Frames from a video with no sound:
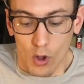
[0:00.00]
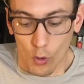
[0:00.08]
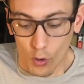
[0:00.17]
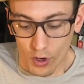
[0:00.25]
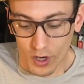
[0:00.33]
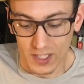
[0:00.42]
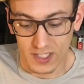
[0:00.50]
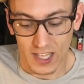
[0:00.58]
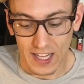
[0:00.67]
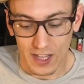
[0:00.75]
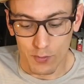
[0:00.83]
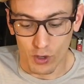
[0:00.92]
Or a
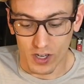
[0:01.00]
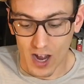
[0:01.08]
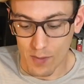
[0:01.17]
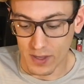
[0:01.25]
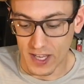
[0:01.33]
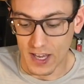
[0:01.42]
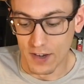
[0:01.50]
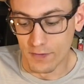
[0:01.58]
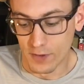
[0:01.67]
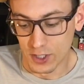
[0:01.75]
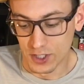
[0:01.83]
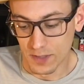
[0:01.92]
slightly more
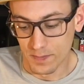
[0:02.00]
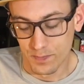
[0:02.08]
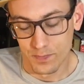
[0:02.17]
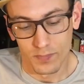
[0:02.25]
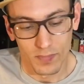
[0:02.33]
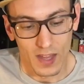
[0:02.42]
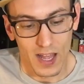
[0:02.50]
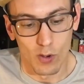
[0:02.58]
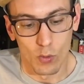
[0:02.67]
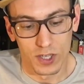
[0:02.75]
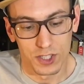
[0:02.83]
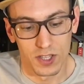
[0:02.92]
complicated version. I
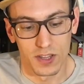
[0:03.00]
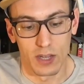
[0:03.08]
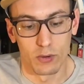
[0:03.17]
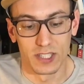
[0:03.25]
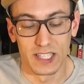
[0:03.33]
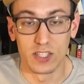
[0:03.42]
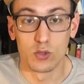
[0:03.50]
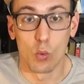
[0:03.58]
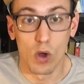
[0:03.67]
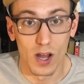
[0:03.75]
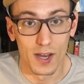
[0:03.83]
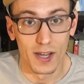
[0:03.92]
wish that they would teach
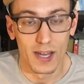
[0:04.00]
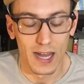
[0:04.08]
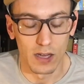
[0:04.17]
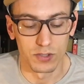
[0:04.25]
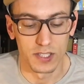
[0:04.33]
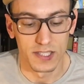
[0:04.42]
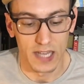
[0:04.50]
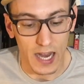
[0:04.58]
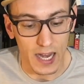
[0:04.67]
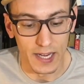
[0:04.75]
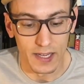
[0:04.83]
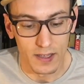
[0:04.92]
one how to
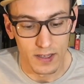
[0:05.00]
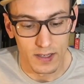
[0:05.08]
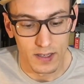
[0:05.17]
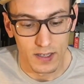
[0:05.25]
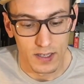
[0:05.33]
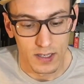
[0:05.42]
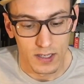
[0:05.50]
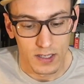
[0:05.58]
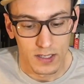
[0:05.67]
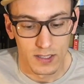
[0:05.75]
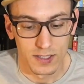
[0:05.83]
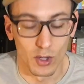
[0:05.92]
die.
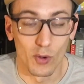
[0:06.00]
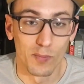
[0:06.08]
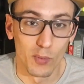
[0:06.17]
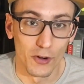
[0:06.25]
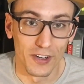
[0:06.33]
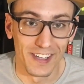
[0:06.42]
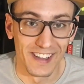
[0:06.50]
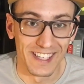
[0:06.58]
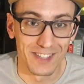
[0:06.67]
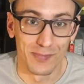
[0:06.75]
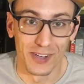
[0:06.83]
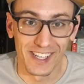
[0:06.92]
So important in
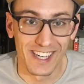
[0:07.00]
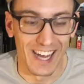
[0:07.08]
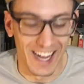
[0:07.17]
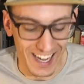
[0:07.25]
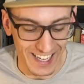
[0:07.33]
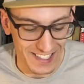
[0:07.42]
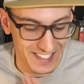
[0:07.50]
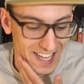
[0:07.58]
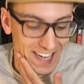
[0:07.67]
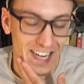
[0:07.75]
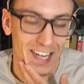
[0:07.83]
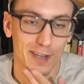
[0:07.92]
this book uh, is
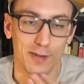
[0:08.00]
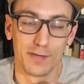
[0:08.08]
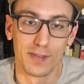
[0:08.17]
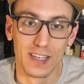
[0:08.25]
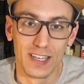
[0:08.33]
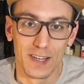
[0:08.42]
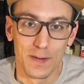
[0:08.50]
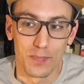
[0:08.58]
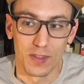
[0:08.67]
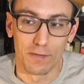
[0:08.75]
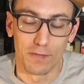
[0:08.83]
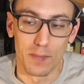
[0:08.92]
that kind of
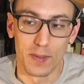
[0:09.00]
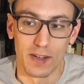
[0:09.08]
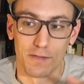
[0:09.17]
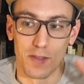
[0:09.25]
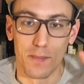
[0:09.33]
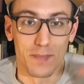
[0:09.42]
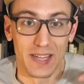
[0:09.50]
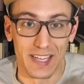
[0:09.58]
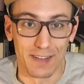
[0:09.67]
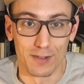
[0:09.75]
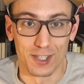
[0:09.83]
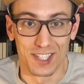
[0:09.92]
the flipping of the
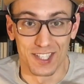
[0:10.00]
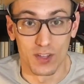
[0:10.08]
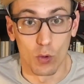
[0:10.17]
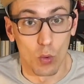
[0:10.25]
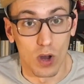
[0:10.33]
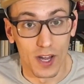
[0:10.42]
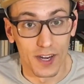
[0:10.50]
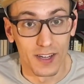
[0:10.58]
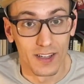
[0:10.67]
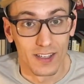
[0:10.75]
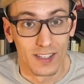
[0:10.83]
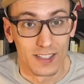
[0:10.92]
me versus the one.
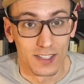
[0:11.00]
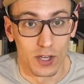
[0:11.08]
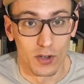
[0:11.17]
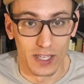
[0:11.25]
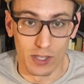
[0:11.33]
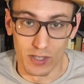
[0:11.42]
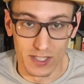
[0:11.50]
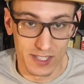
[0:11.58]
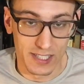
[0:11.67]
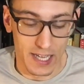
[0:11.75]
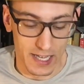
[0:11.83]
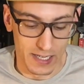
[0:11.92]
So Yiyun has
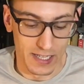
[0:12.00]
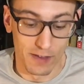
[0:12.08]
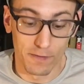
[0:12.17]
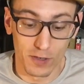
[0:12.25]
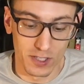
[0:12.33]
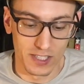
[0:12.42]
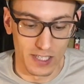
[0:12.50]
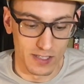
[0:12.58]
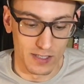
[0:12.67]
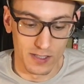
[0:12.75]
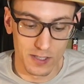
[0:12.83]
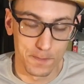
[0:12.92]
said in the first
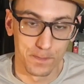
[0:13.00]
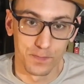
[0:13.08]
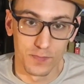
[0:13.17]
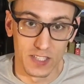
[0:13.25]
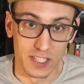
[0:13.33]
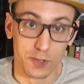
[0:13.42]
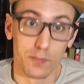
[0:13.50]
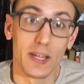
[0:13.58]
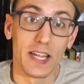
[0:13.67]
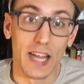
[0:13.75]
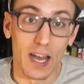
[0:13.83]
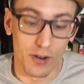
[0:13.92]
sentence, teach
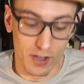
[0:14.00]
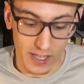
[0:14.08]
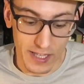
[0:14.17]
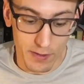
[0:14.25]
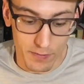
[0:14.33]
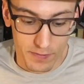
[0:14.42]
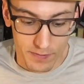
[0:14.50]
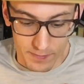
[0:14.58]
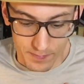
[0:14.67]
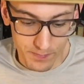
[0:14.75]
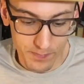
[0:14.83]
me how to live.